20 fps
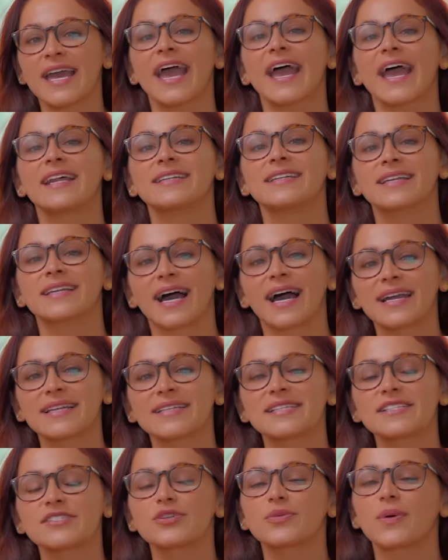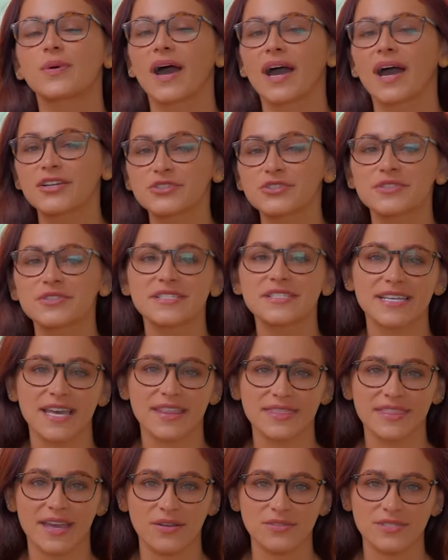and 90 to
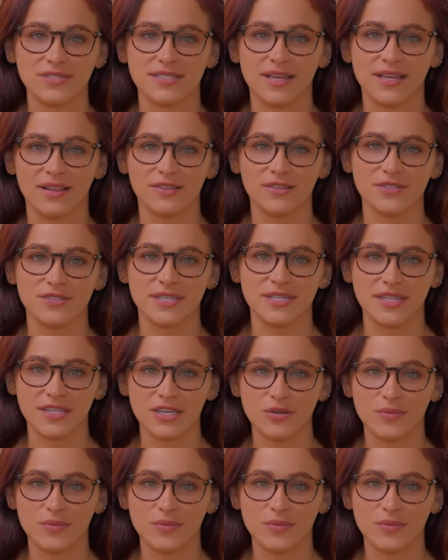$110,000 in the